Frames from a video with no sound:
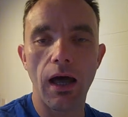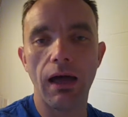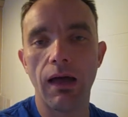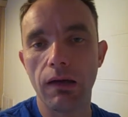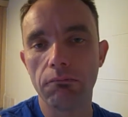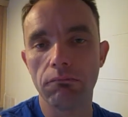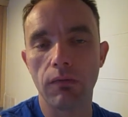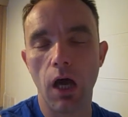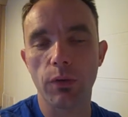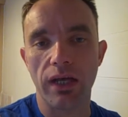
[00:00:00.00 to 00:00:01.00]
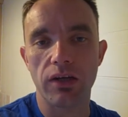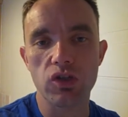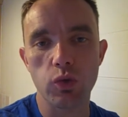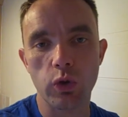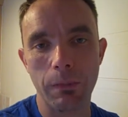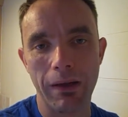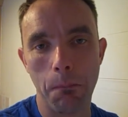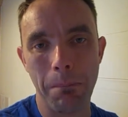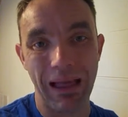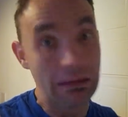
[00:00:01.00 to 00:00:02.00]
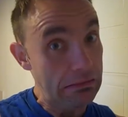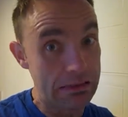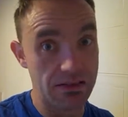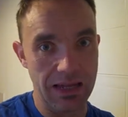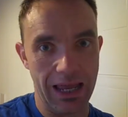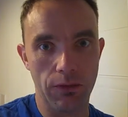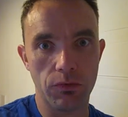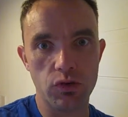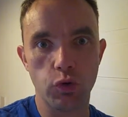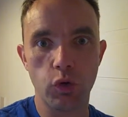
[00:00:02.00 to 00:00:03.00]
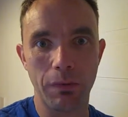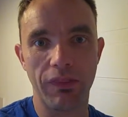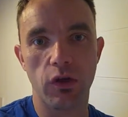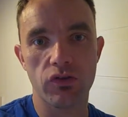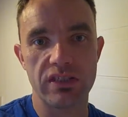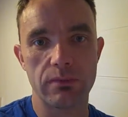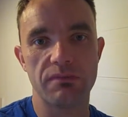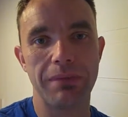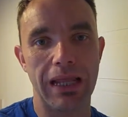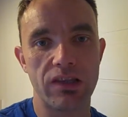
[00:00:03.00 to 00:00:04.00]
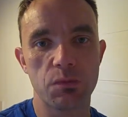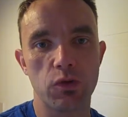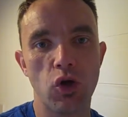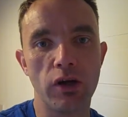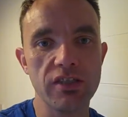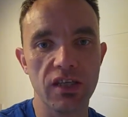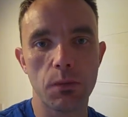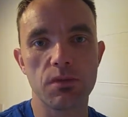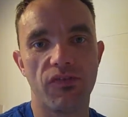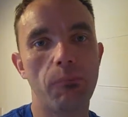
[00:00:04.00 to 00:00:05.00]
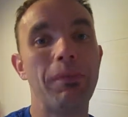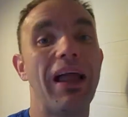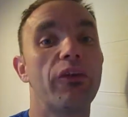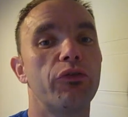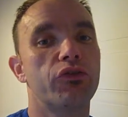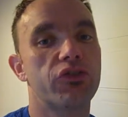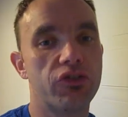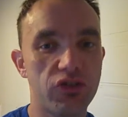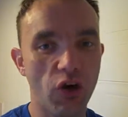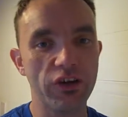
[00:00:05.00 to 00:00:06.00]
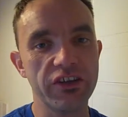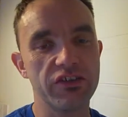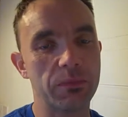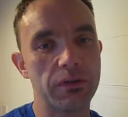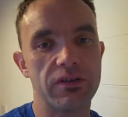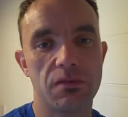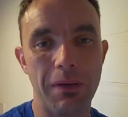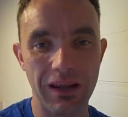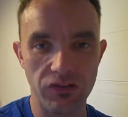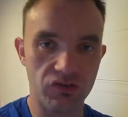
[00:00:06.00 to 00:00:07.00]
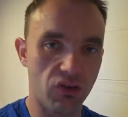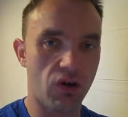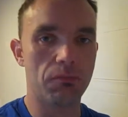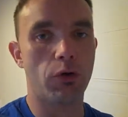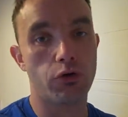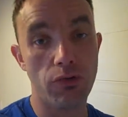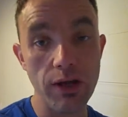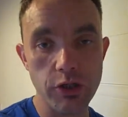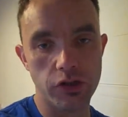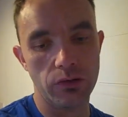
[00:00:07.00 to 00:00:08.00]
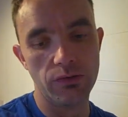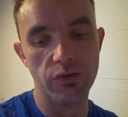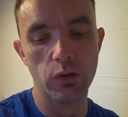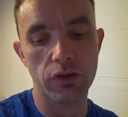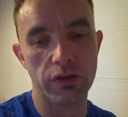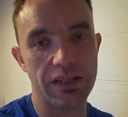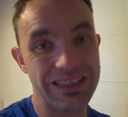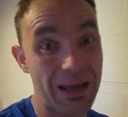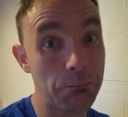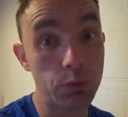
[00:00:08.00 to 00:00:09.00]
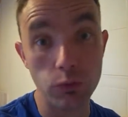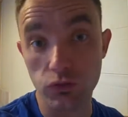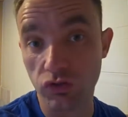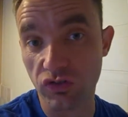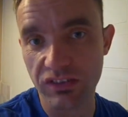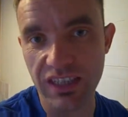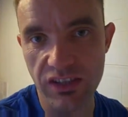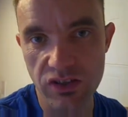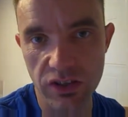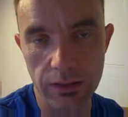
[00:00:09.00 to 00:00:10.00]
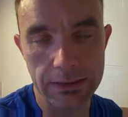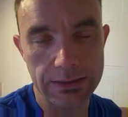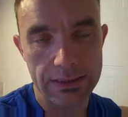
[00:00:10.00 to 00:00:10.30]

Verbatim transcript: Um, okay, I'm going to talk about balance now. I'm going to talk about the concept of balance, but not in terms of a balanced diet, because a balanced diet in moderation, if you look at examples, doesn't tend to